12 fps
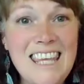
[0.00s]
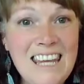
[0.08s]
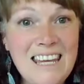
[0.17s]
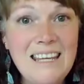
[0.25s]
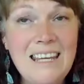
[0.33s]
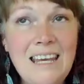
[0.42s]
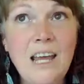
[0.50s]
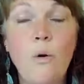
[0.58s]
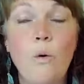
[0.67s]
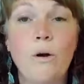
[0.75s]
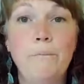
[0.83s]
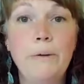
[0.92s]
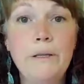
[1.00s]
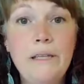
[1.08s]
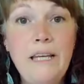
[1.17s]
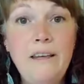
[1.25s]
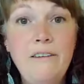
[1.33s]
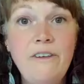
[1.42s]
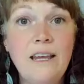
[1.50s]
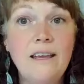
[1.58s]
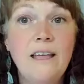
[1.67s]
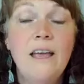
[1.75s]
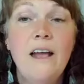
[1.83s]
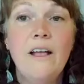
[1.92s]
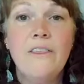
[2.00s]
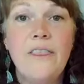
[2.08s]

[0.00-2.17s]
thinking or believing